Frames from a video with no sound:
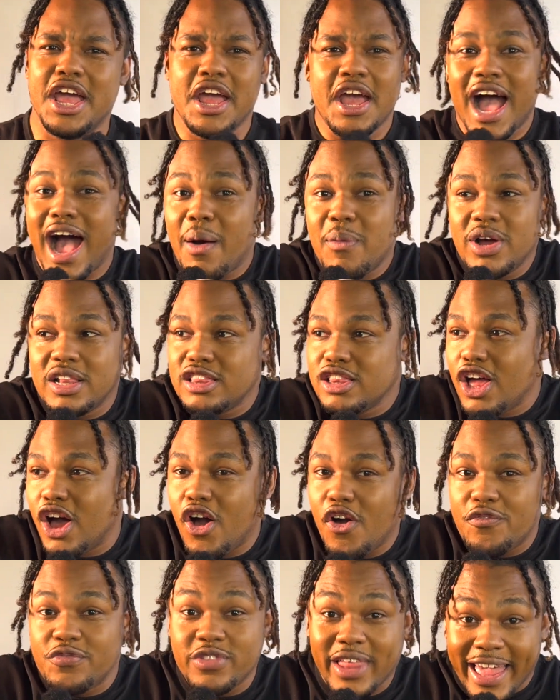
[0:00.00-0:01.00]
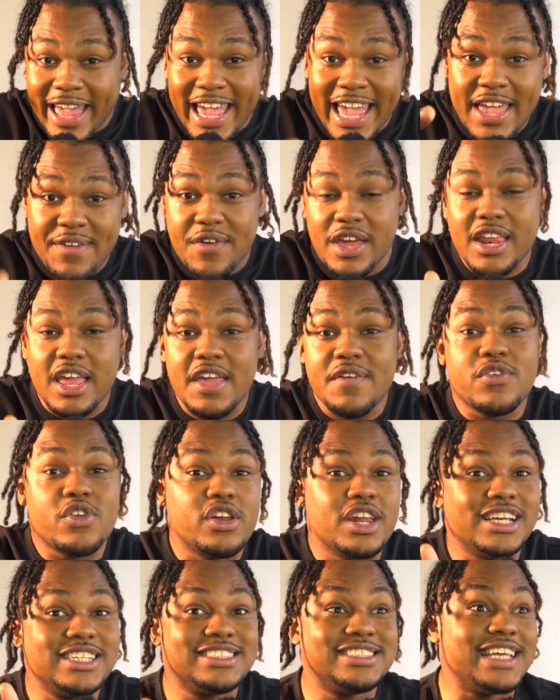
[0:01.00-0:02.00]
I would love, like, even on
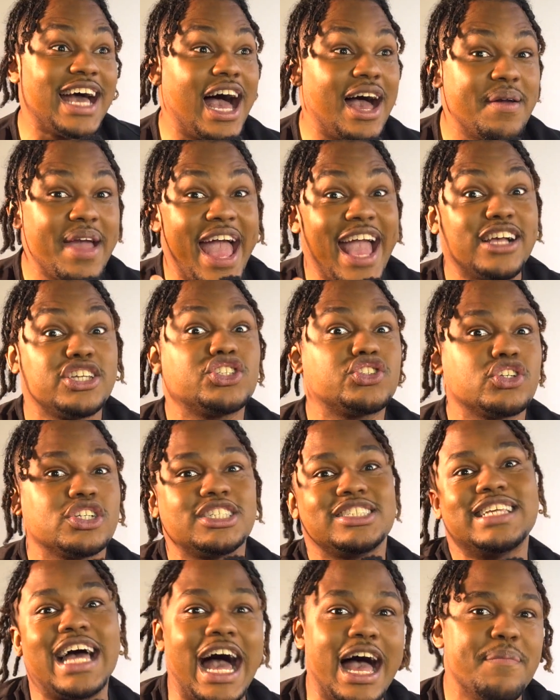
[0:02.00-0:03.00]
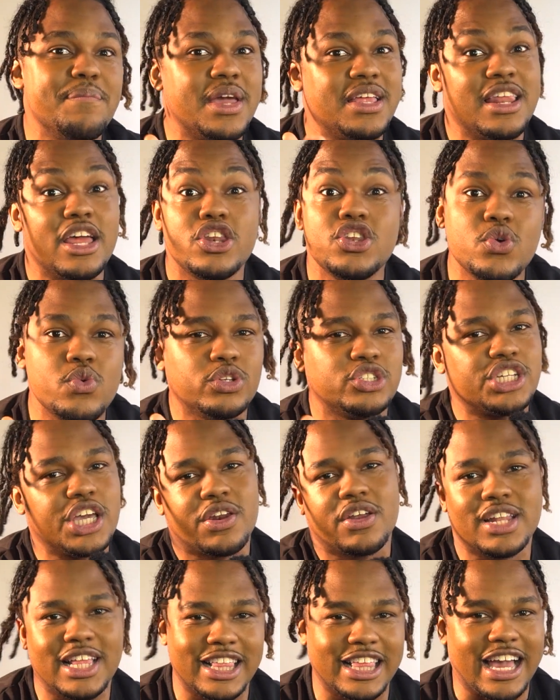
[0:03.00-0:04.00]
a side, extra side, man, the new
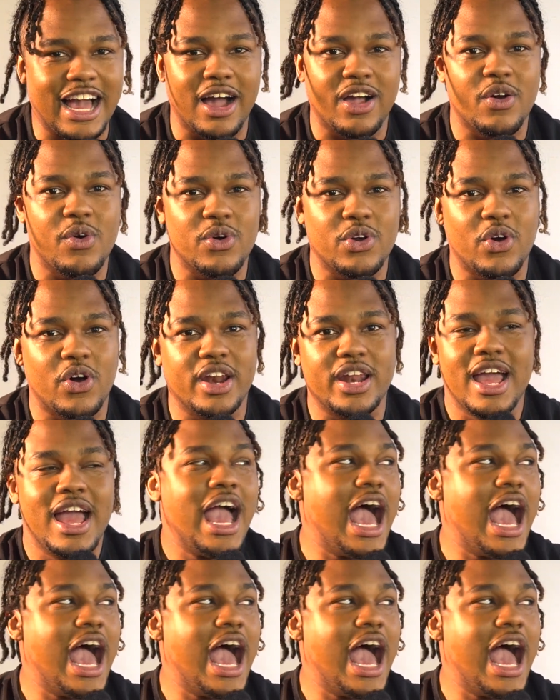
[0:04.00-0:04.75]
channel that they got going on,